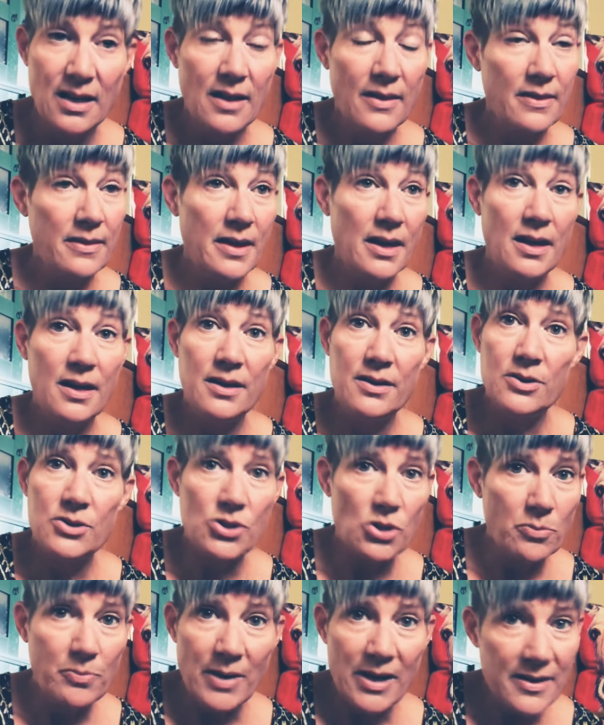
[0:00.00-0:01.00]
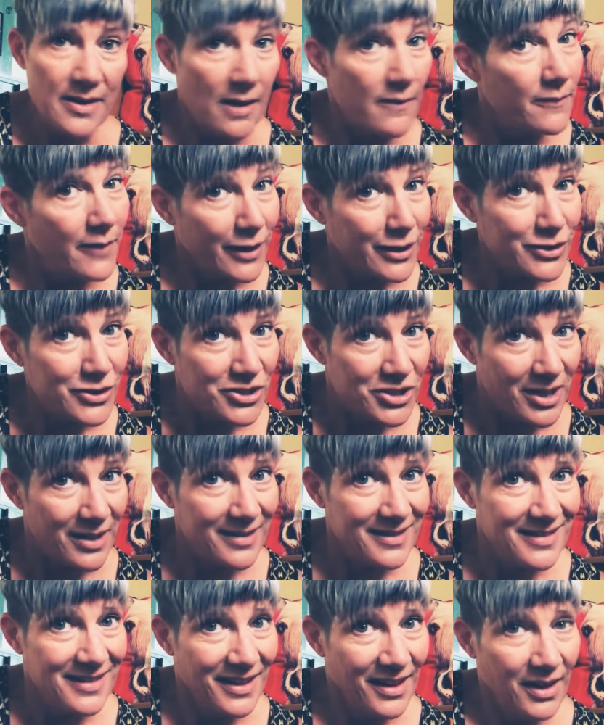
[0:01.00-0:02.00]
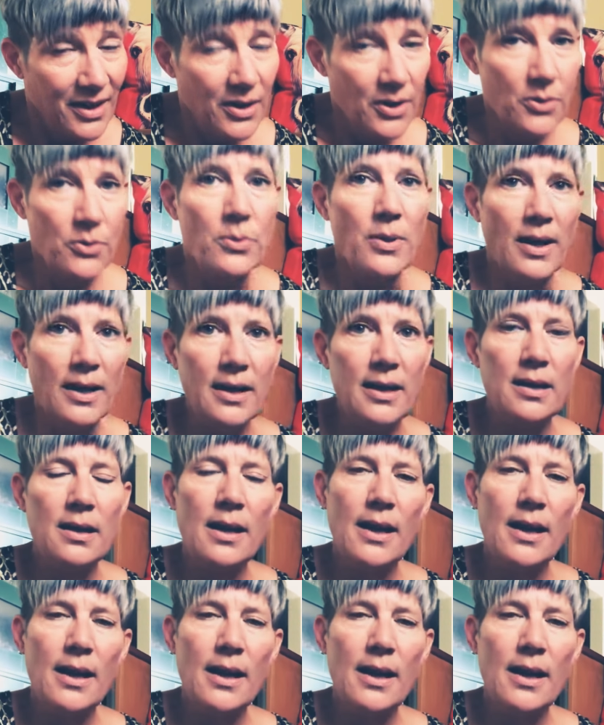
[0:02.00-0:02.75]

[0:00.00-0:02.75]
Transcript: then don't buy that fucking shit, right?